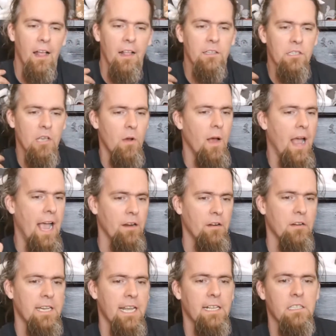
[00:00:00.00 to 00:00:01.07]
So
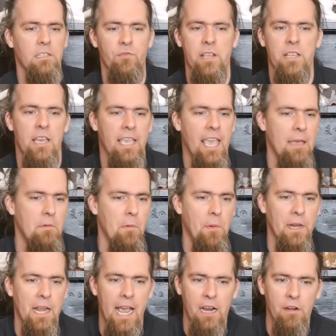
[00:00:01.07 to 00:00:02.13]
aggro decks, 3 that came up
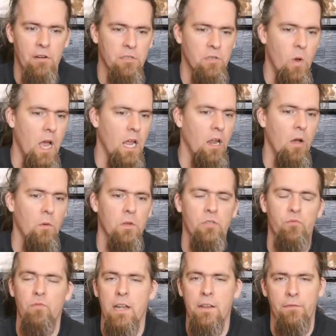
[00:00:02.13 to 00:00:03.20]
in aggros quite a lot
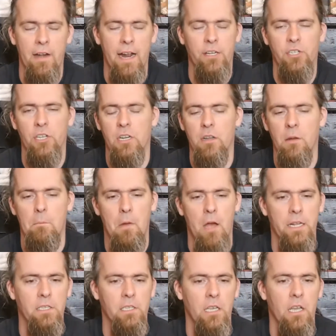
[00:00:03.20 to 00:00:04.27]
was Ready for Action,
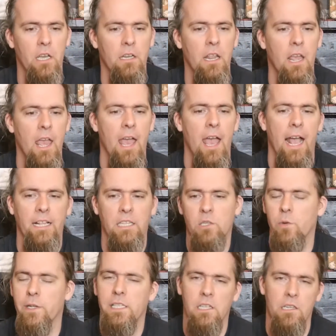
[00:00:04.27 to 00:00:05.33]
My Turn, and
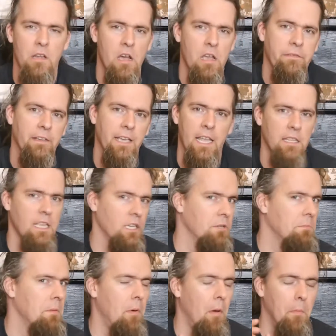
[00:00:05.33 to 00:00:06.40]
Twist the Knife. Again, they
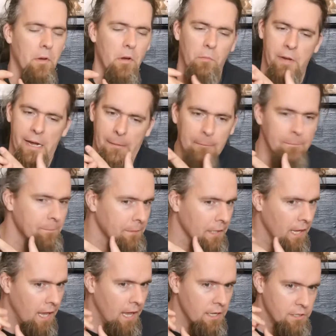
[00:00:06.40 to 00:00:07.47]
should be popping up now.
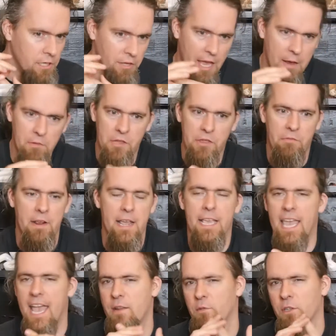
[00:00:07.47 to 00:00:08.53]
So they were the 3
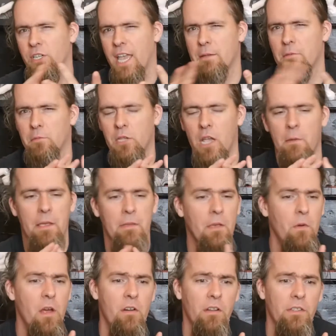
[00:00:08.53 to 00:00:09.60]
again which came up timing. And
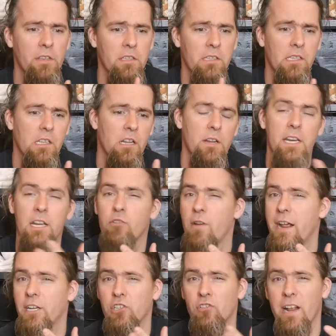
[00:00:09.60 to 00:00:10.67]
there were others, including
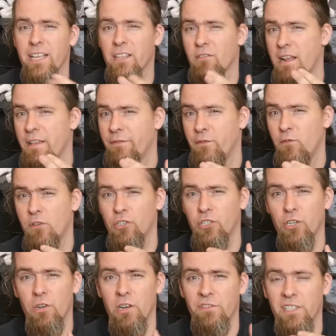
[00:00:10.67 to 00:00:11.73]
Great Strength, Great
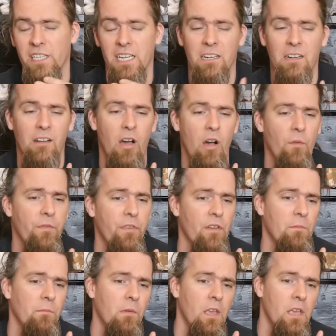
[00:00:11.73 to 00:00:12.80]
Fortitude. I've seen a lot of
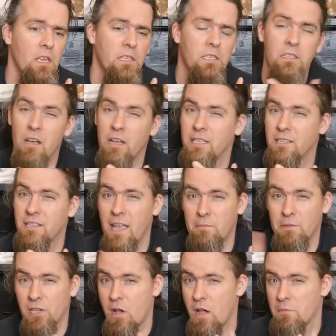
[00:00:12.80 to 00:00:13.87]
them.
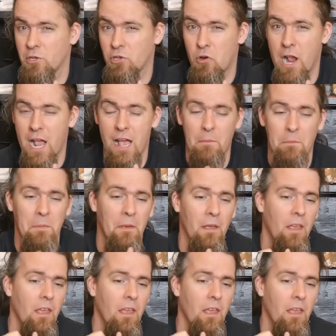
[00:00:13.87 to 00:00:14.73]
Sidestep, Time Trap.